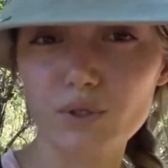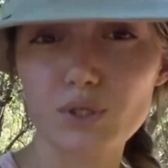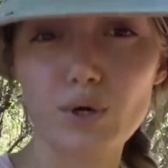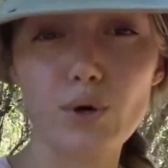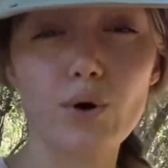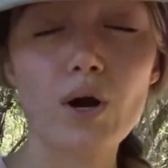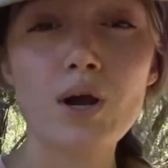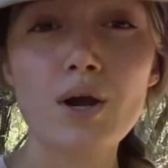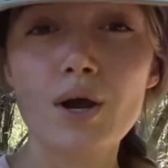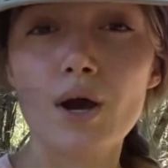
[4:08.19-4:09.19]
So
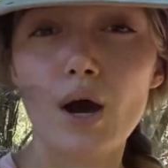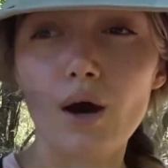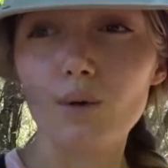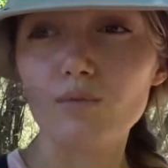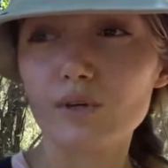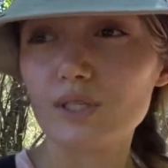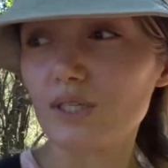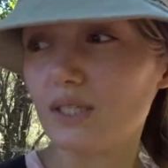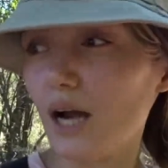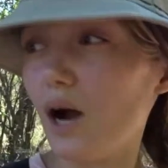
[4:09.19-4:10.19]
for
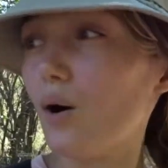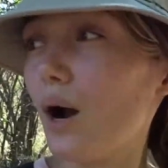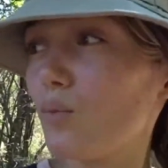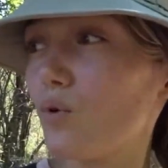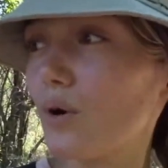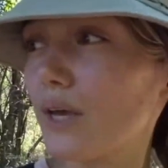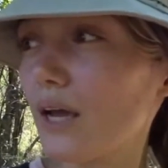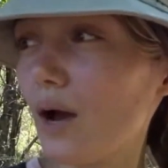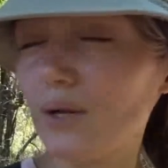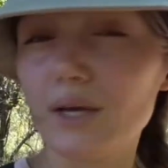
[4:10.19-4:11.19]
instance, now I'm walking
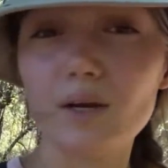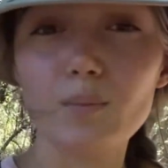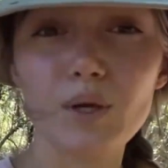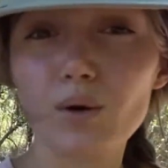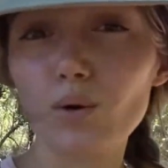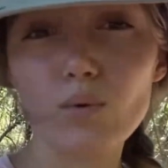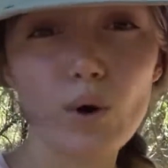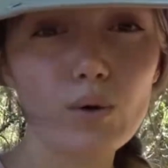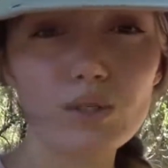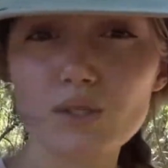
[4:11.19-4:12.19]
out here being all
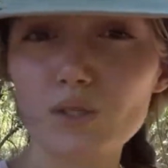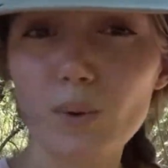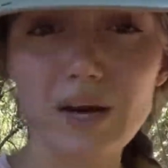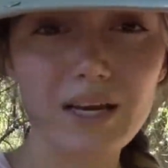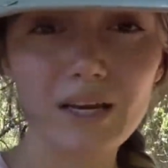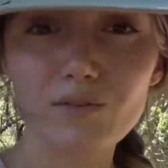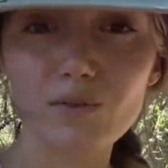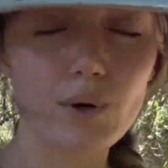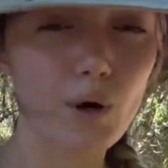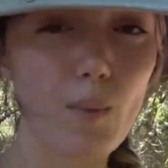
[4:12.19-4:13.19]
gross and sweaty
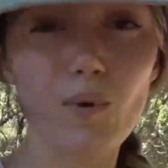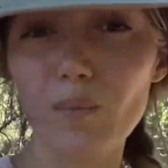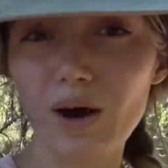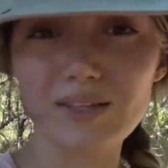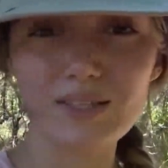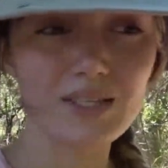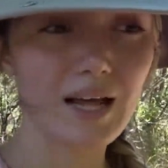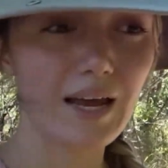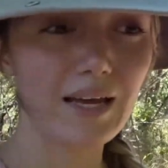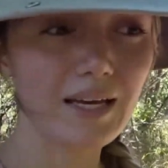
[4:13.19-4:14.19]
for a couple months,
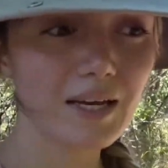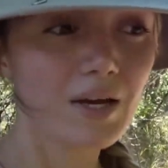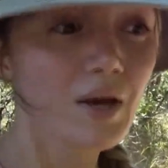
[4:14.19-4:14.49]
like